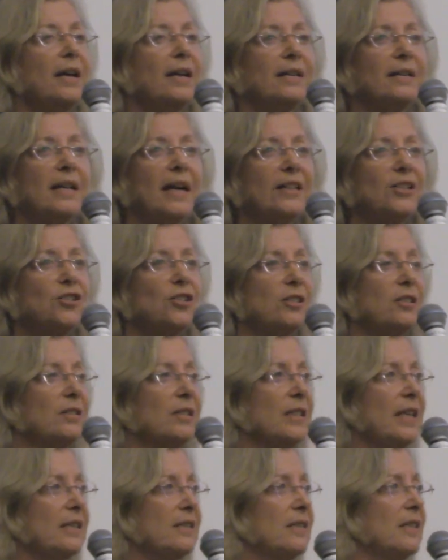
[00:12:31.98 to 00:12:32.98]
not just
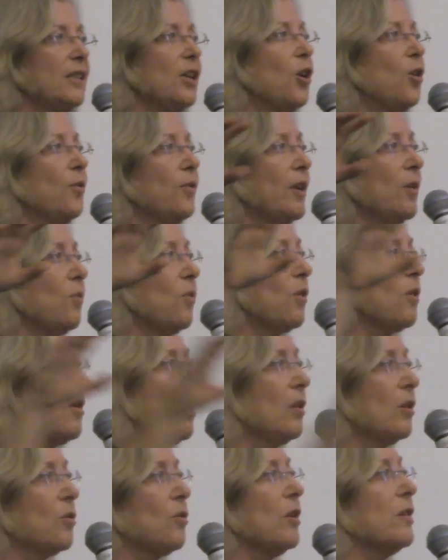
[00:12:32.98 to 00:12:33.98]
in S E O, they work
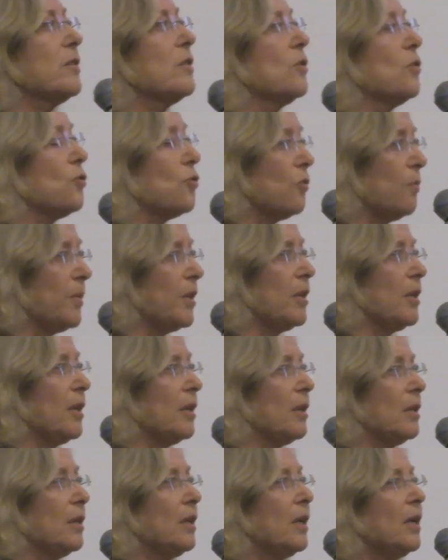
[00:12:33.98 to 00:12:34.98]
all across social
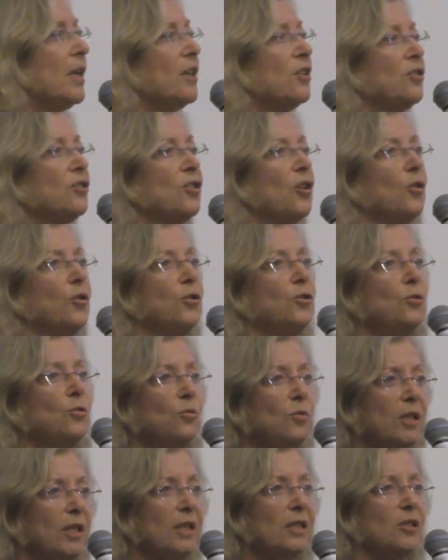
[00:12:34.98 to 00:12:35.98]
media. So you
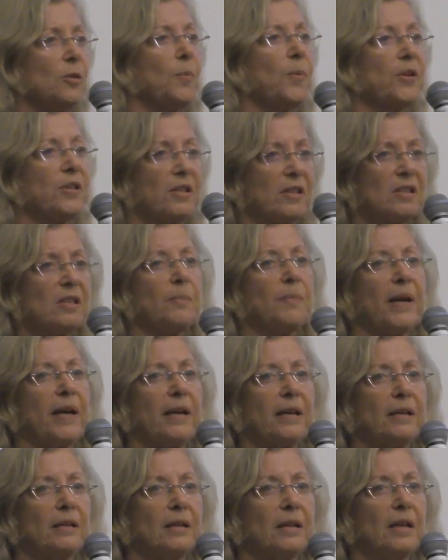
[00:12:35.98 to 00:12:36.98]
need to participate.